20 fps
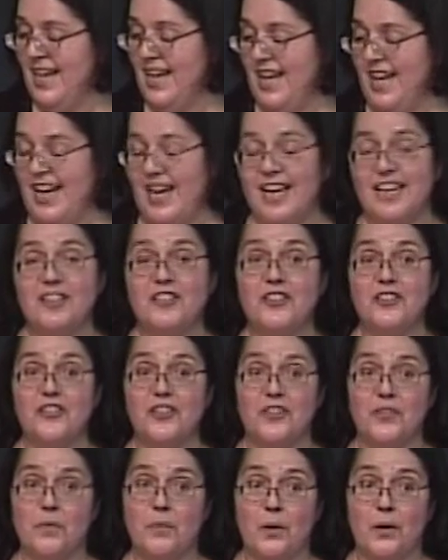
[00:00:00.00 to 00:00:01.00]
and to
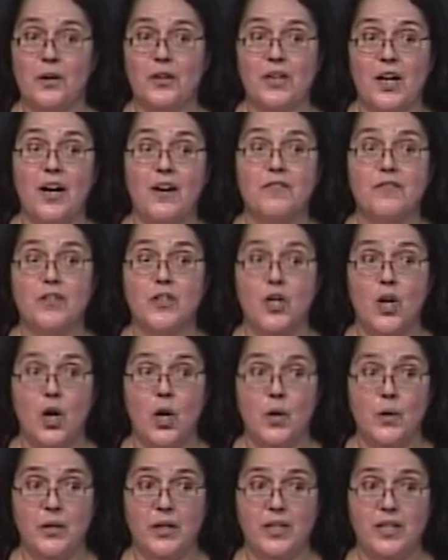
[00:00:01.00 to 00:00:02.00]
the work of
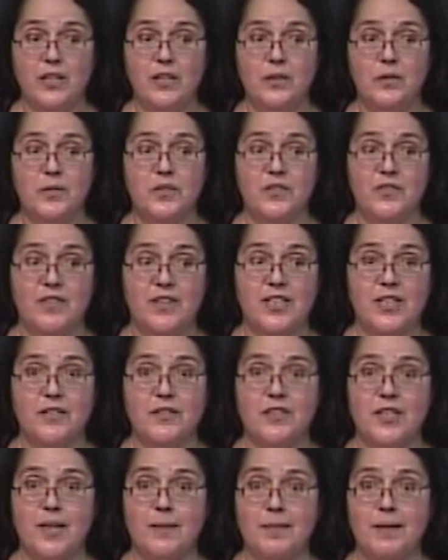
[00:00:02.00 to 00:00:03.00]
Cody, who is
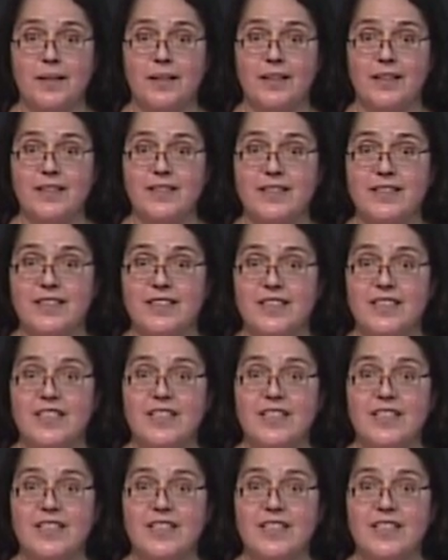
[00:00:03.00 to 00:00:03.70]
videotaping this,